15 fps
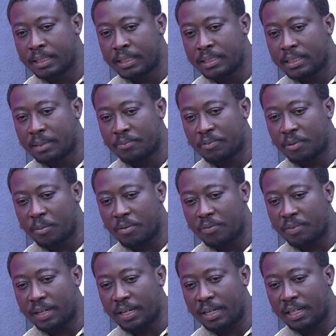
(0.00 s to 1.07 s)
some form of
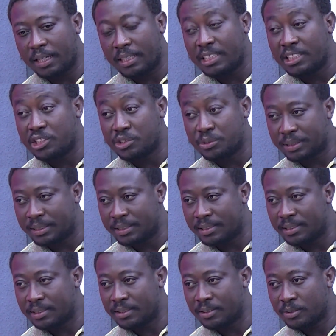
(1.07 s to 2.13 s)
uh, injury
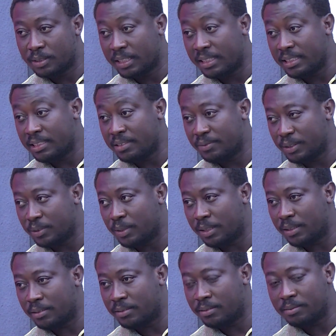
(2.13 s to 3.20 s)
mm. to the
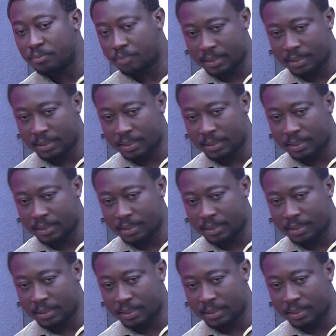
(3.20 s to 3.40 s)
individual mm.